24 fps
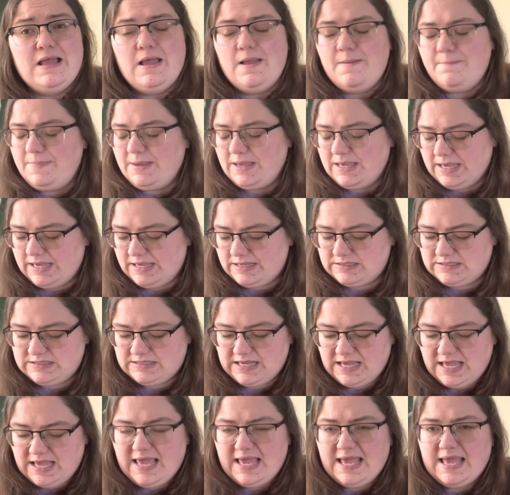because
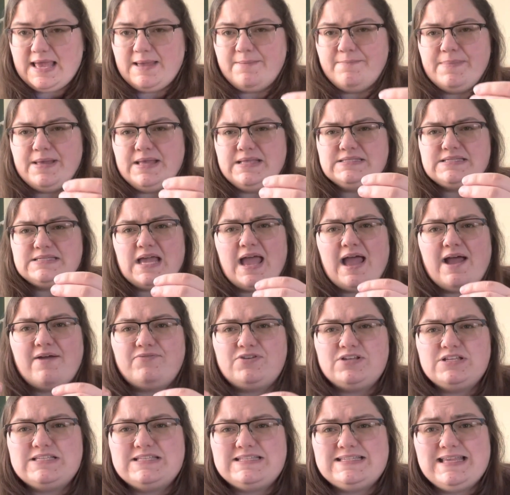it means I have
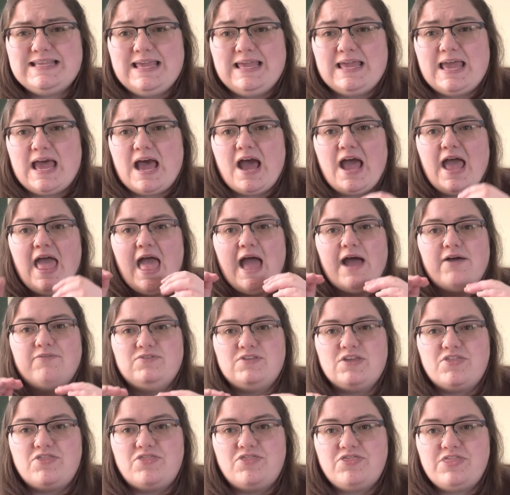to sit, I have
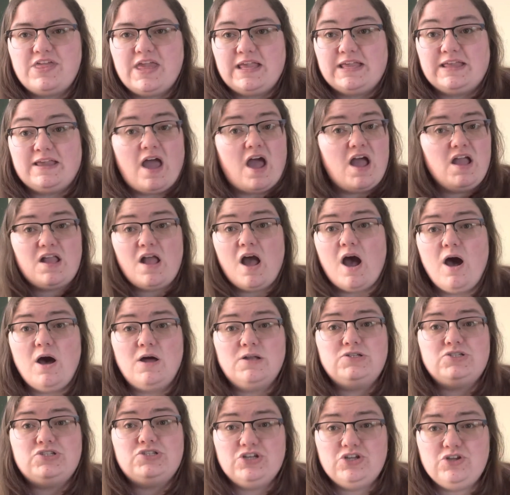to think. I
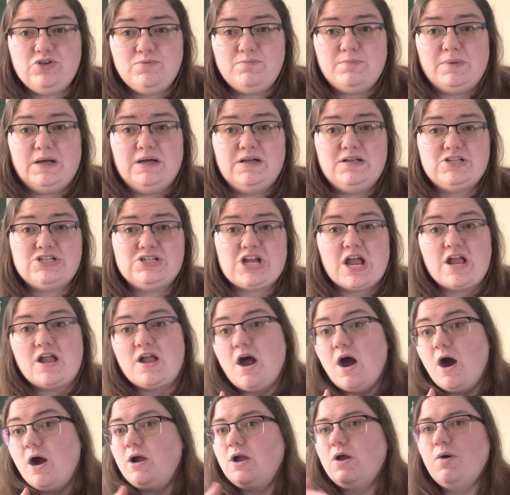can't do much, I
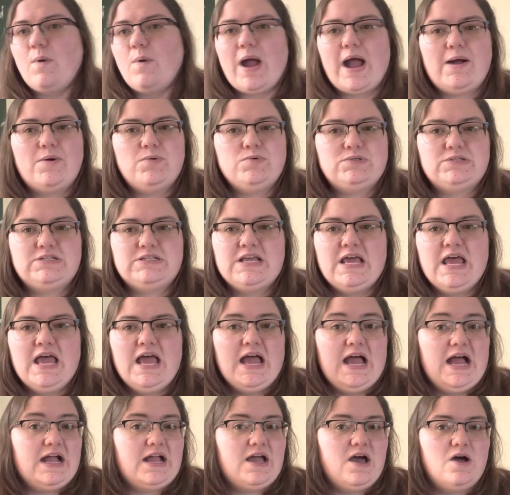can't go out,
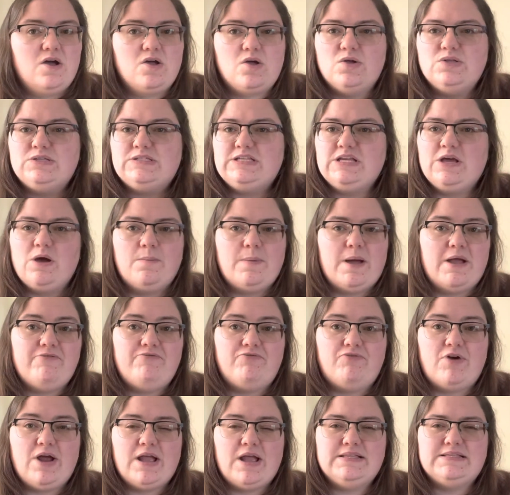I can't go and see all my
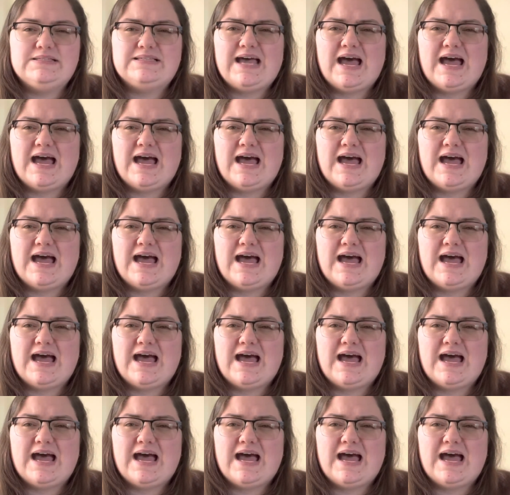friends.